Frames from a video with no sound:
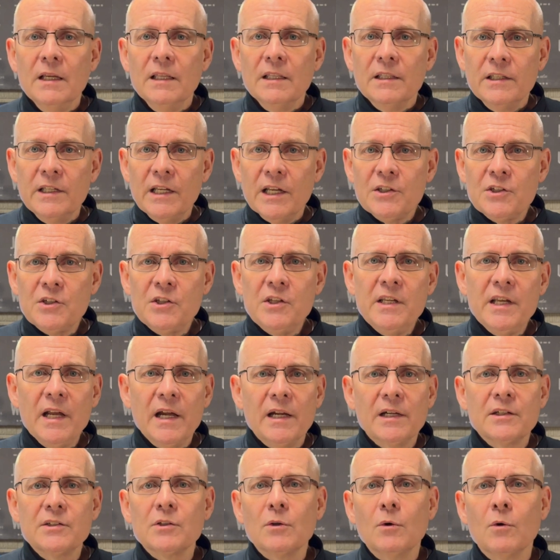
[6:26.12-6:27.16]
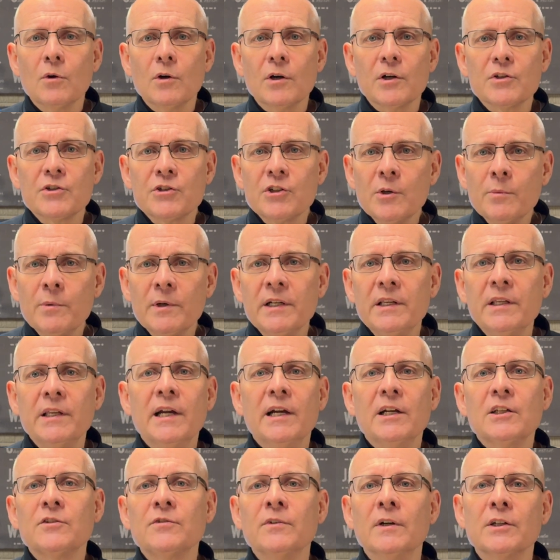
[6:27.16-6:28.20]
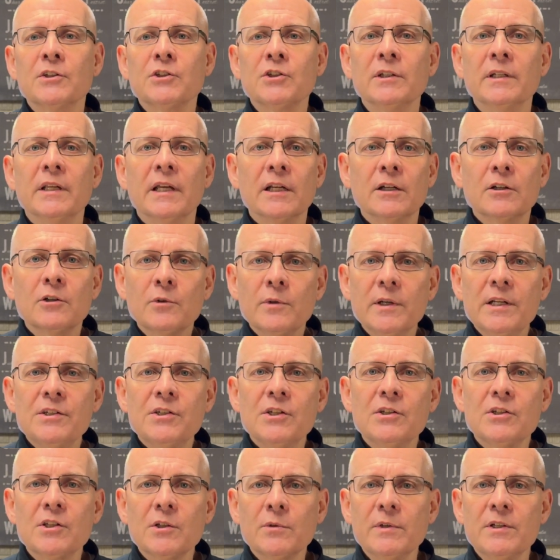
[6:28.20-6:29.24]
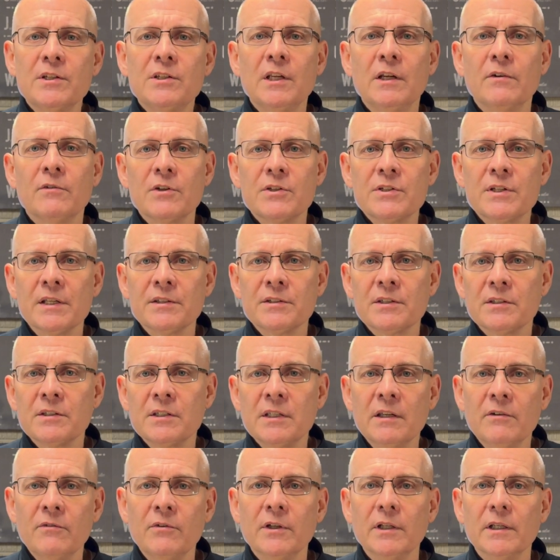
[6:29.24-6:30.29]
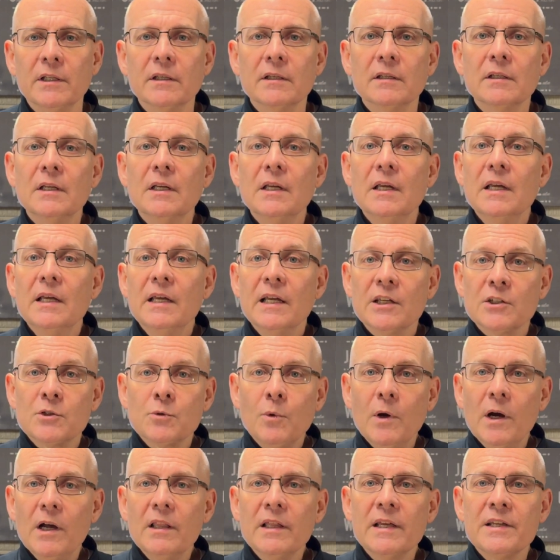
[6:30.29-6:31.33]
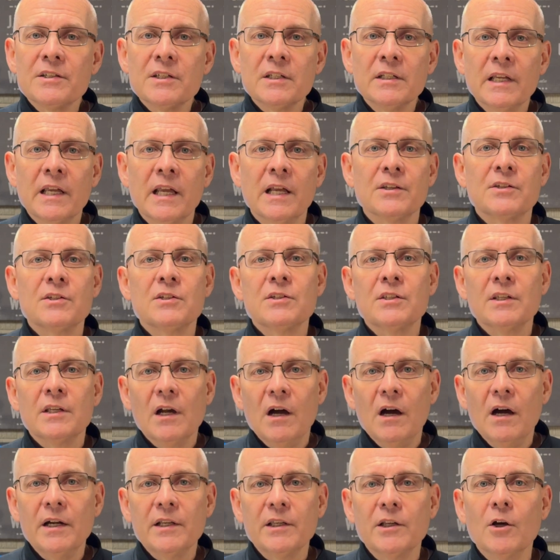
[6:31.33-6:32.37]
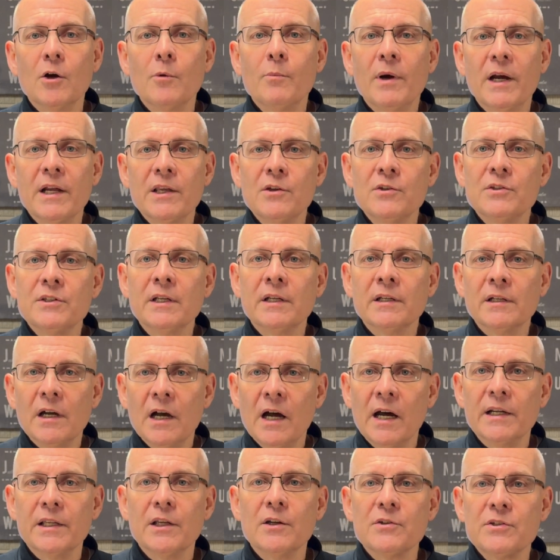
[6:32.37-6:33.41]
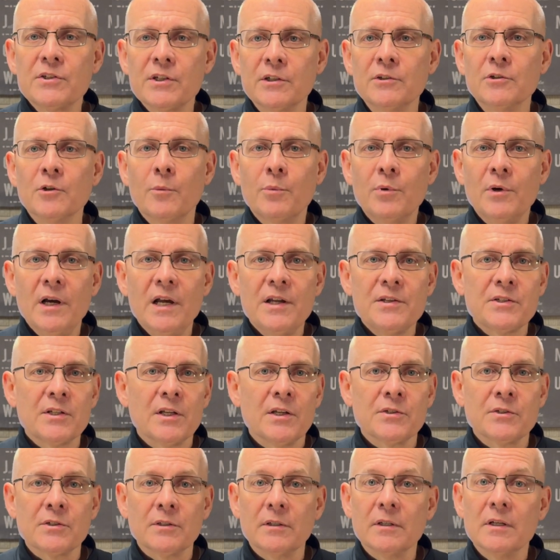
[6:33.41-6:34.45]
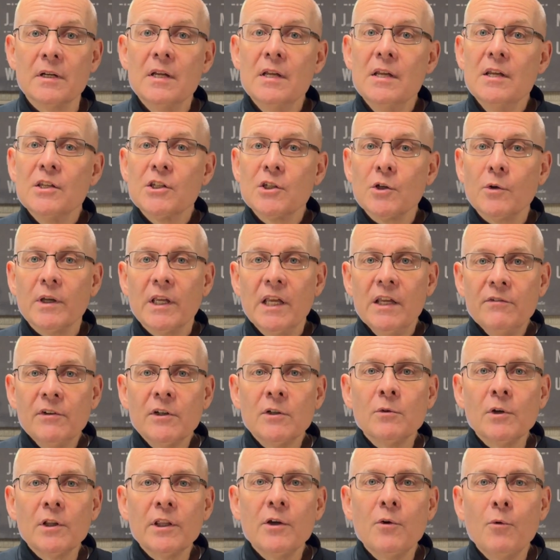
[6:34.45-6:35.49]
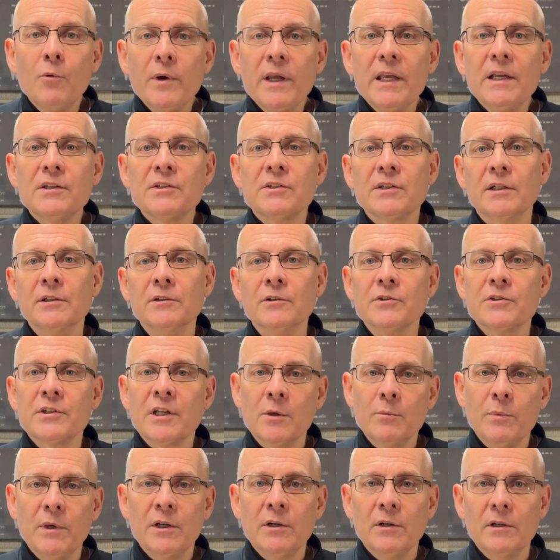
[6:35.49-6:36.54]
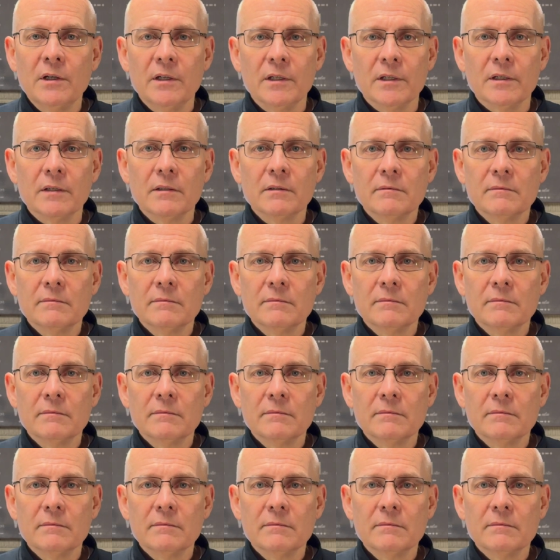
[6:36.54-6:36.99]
The SDX or SuperDX function increases the receiver's sensitivity, as well as enhances the audio by using an audio signal processor, so even really weak signals can be heard.